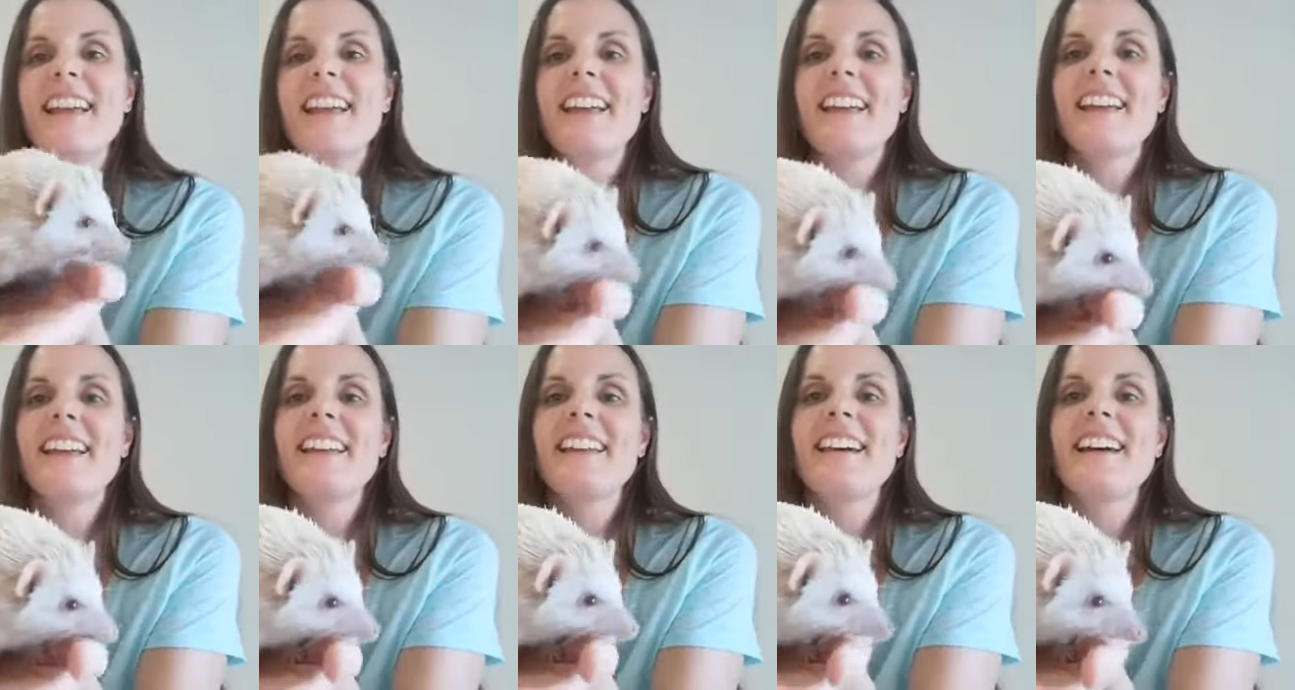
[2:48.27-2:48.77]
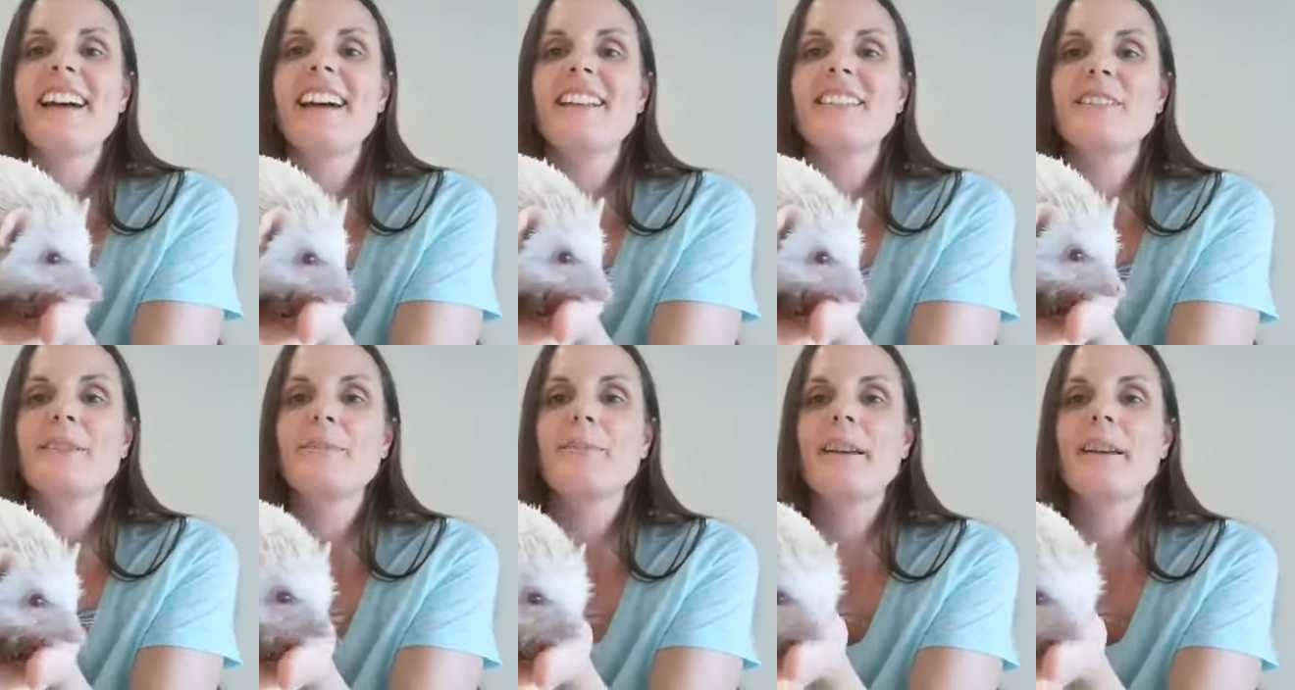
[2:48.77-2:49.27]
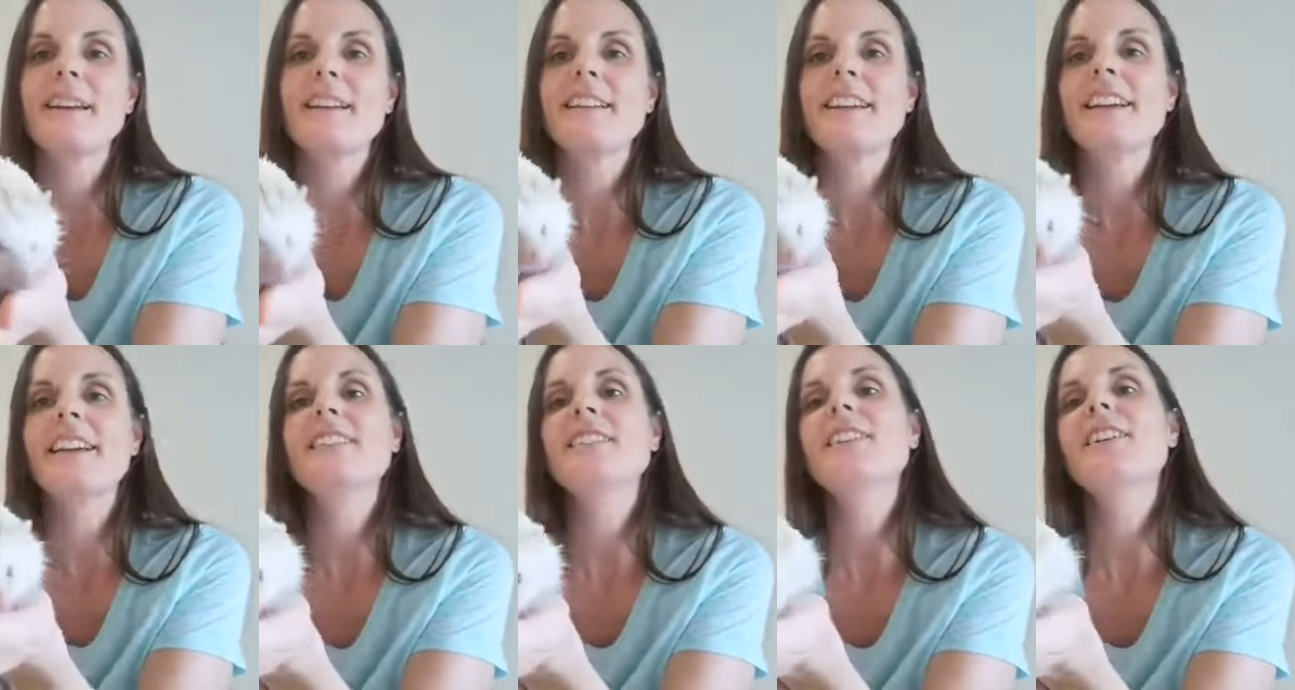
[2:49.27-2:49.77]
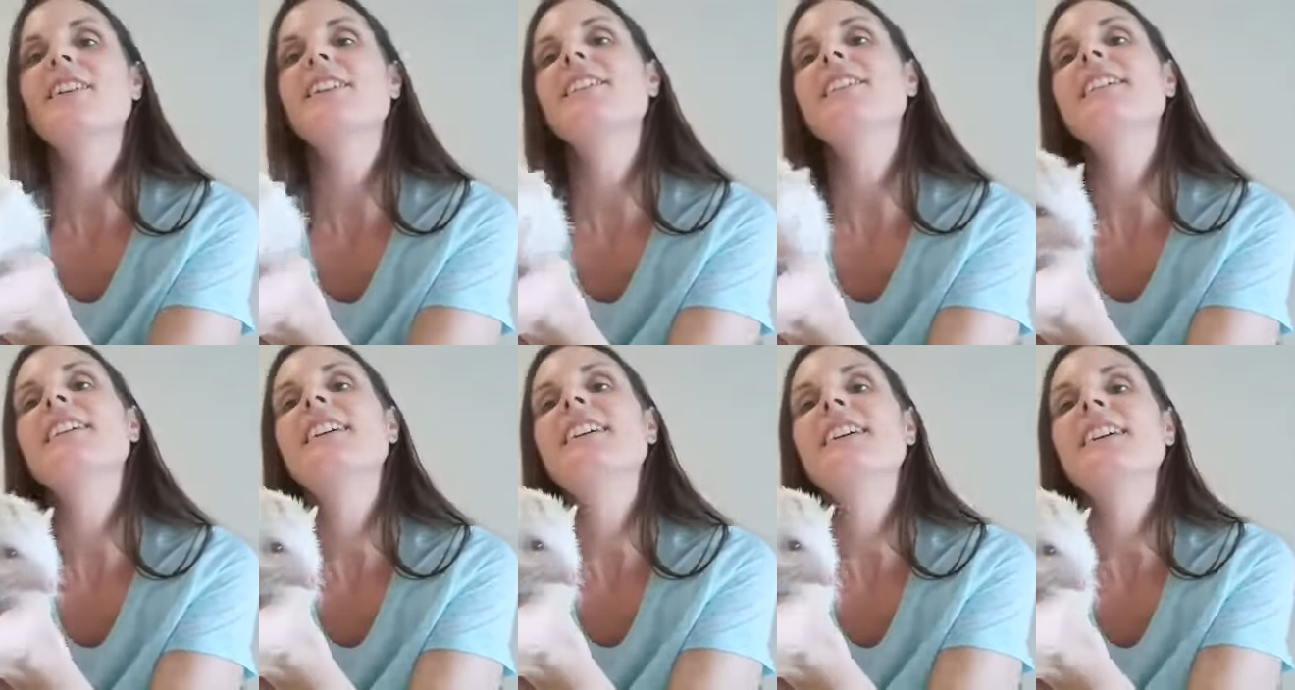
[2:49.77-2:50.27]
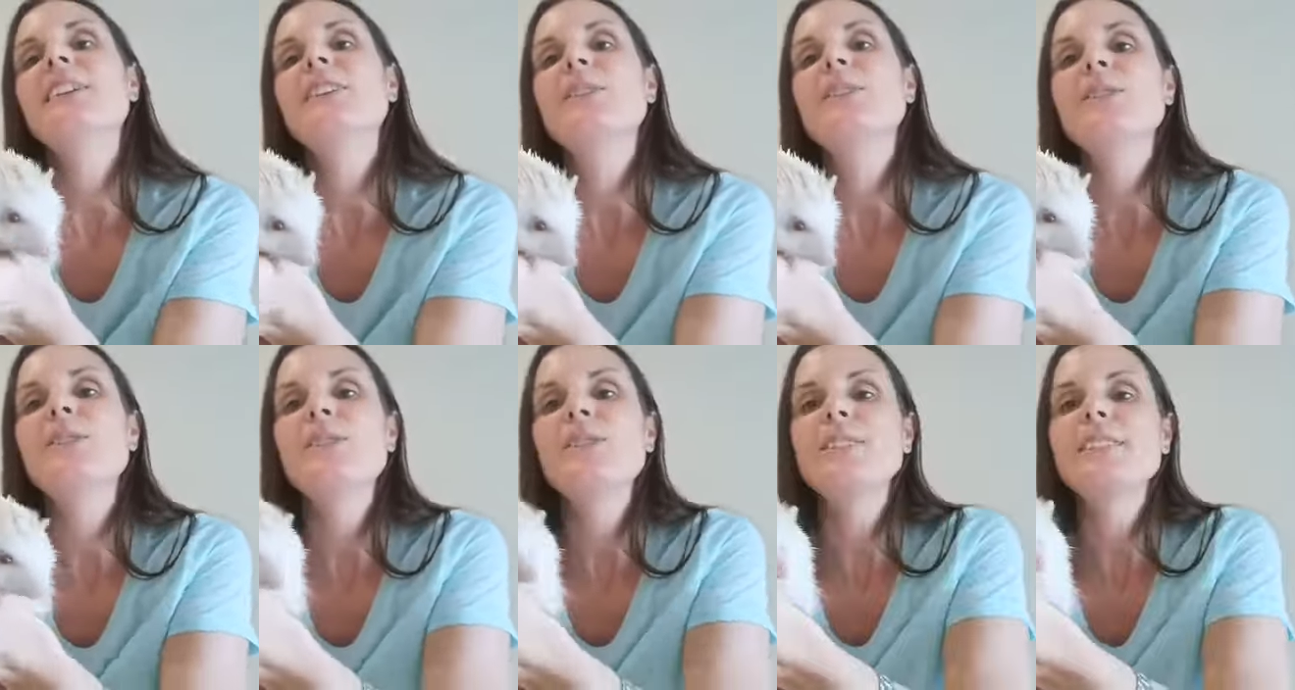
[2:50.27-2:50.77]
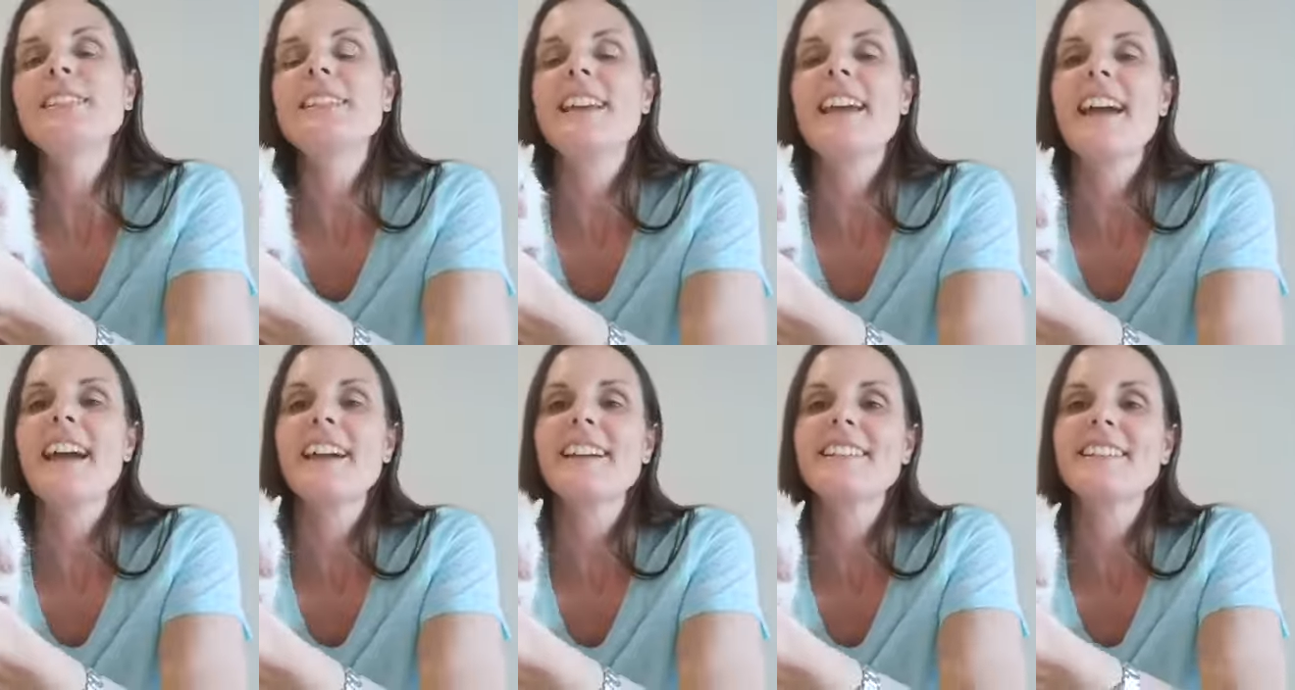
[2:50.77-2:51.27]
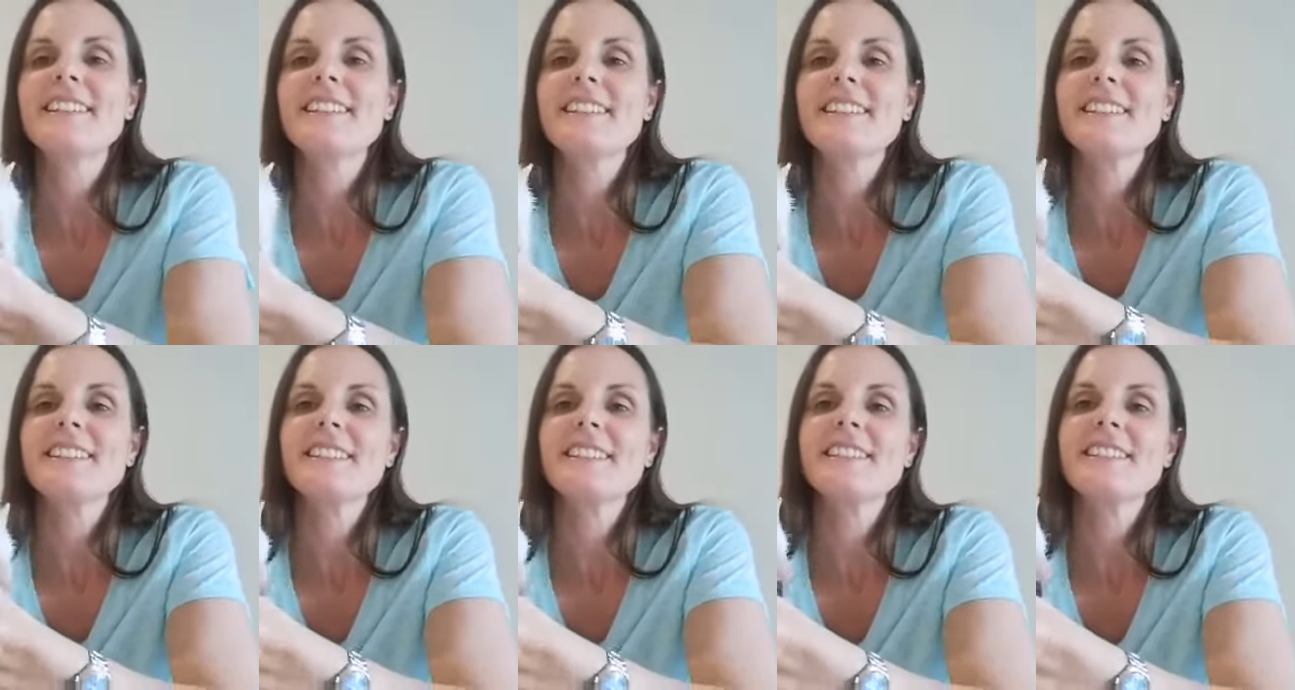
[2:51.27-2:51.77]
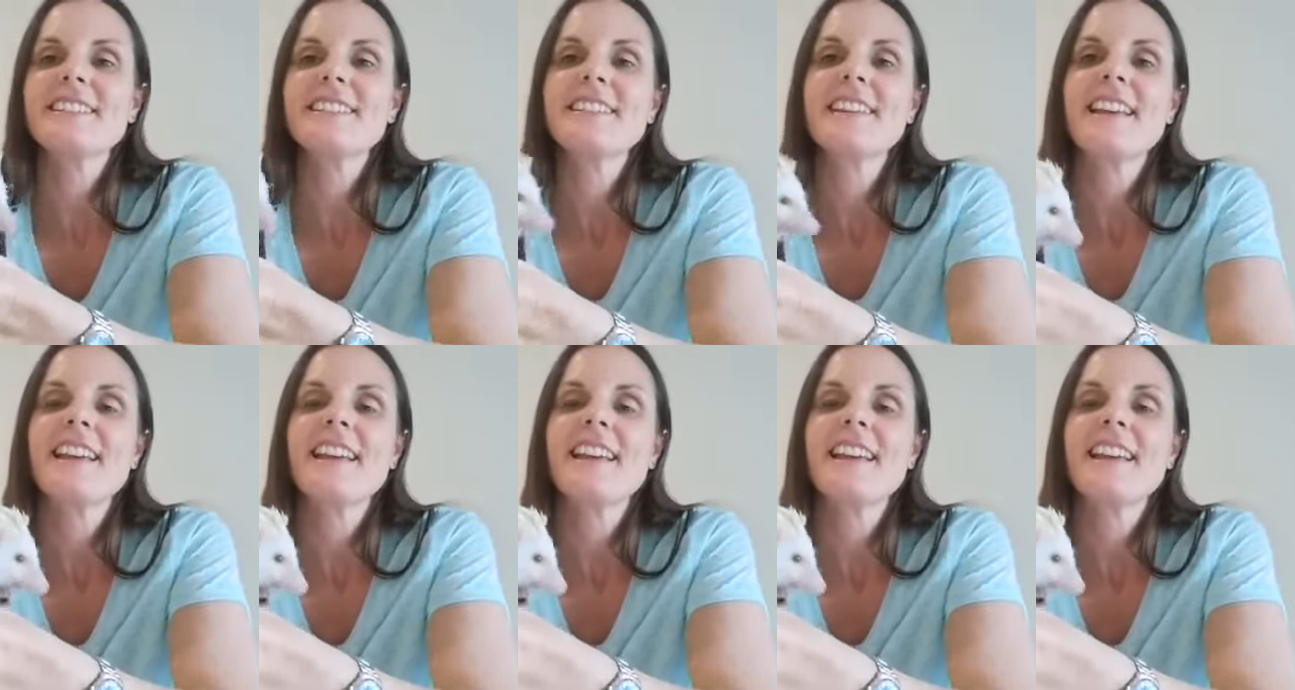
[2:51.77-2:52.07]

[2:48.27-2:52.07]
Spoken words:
Ella has a pet hedgehog called Cactus.